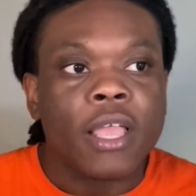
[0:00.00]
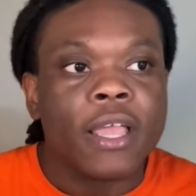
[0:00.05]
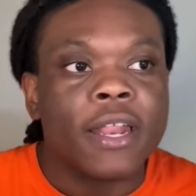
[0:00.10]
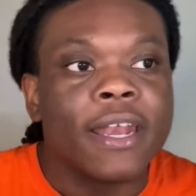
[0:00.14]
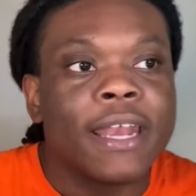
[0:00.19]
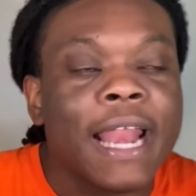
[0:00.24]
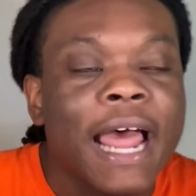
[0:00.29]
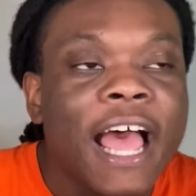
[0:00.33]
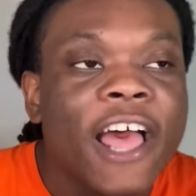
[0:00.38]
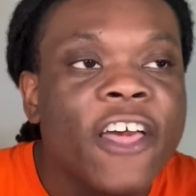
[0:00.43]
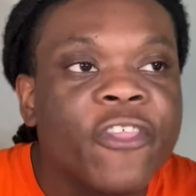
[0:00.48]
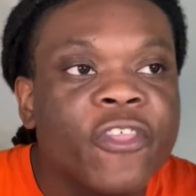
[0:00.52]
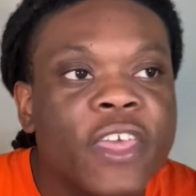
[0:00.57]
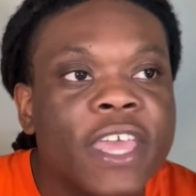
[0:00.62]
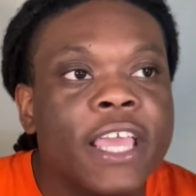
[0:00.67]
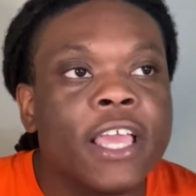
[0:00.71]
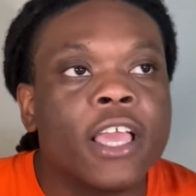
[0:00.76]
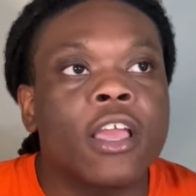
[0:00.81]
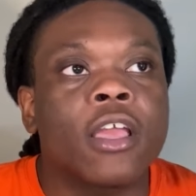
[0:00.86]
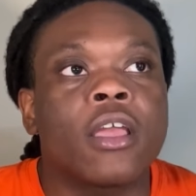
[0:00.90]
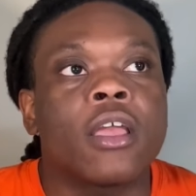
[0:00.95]
Now, I
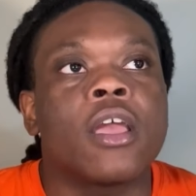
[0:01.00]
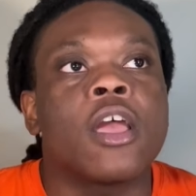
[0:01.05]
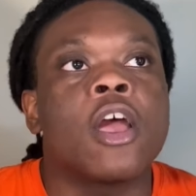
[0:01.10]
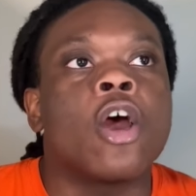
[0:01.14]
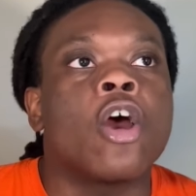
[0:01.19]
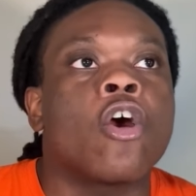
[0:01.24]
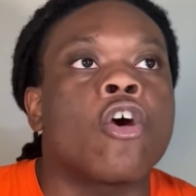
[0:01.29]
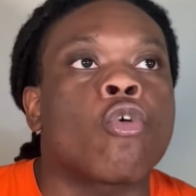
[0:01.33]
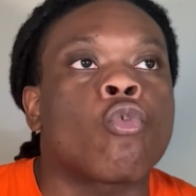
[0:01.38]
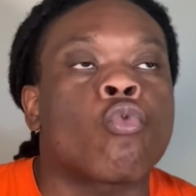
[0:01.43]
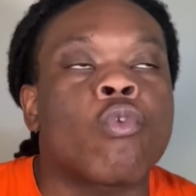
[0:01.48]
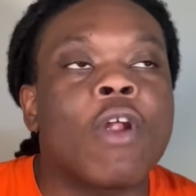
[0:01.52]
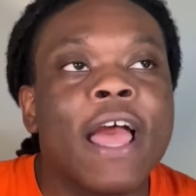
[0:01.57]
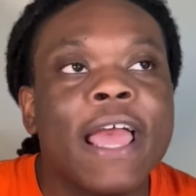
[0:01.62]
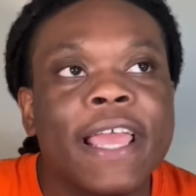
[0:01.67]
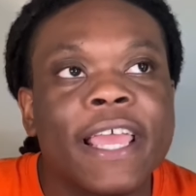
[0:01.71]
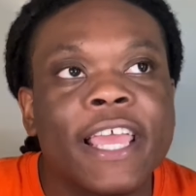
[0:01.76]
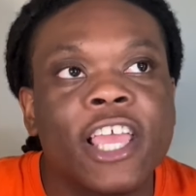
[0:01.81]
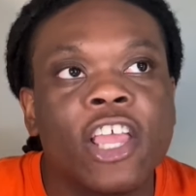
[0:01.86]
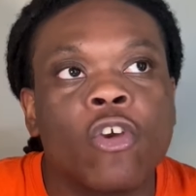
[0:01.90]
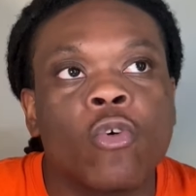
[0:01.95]
think
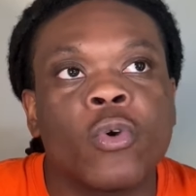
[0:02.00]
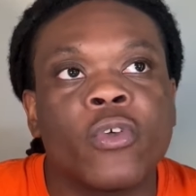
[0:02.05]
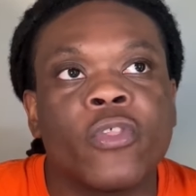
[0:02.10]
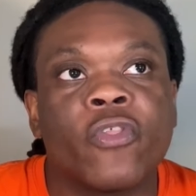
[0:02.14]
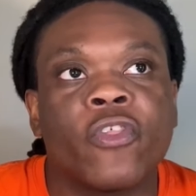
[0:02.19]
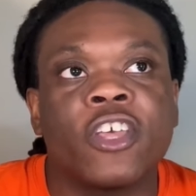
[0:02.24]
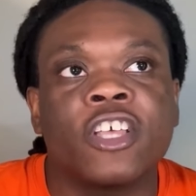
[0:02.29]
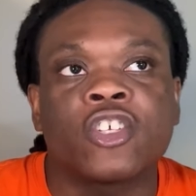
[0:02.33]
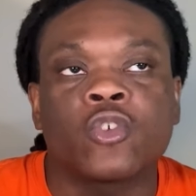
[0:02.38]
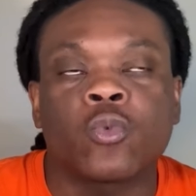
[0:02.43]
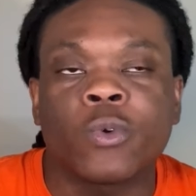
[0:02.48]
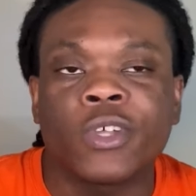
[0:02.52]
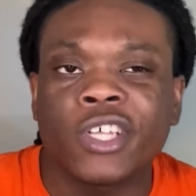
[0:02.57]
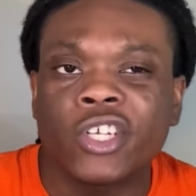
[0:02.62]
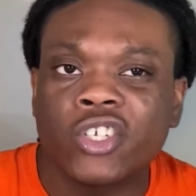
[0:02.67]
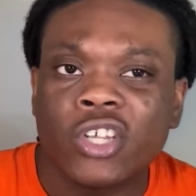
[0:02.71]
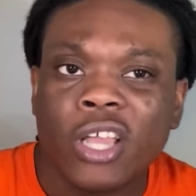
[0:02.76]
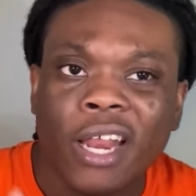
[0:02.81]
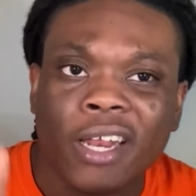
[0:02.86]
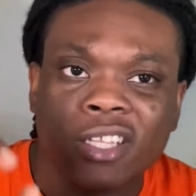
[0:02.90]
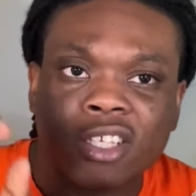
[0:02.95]
right here with this one, you
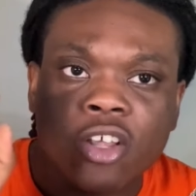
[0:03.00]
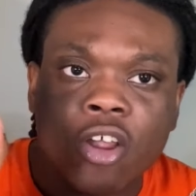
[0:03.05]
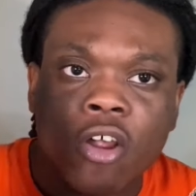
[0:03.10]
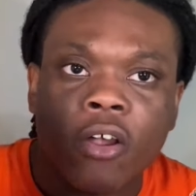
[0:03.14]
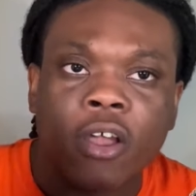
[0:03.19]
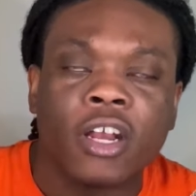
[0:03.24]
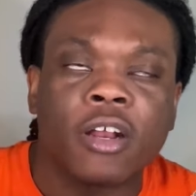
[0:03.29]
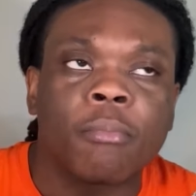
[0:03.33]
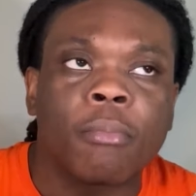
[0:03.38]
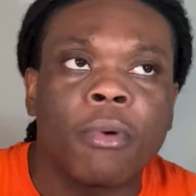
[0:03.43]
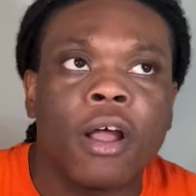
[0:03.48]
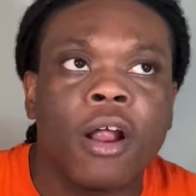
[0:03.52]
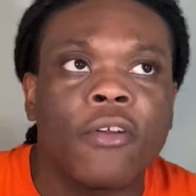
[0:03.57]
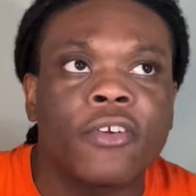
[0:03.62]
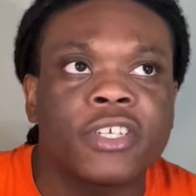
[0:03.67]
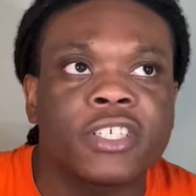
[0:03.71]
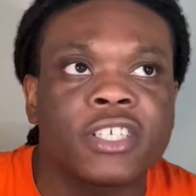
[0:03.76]
try to target Amara